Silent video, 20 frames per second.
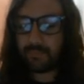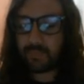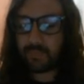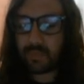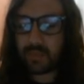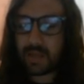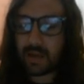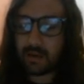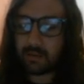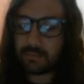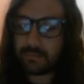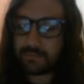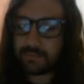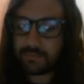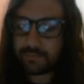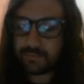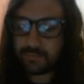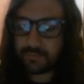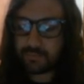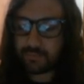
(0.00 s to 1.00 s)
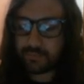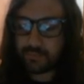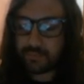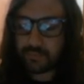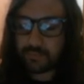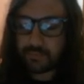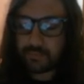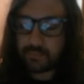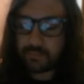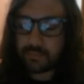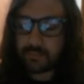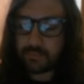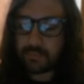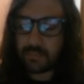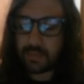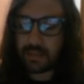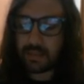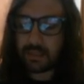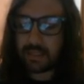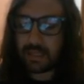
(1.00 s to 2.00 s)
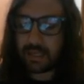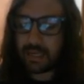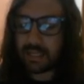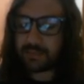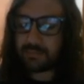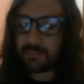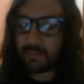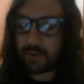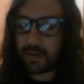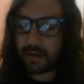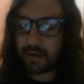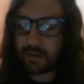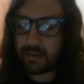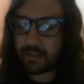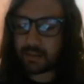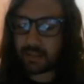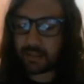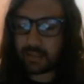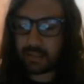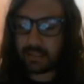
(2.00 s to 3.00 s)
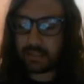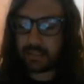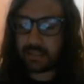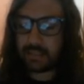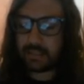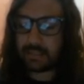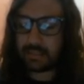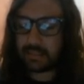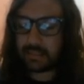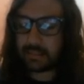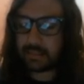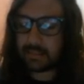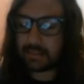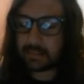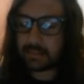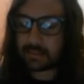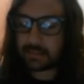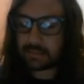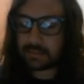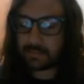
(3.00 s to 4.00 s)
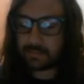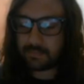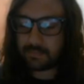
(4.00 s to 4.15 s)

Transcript: Now, the next part is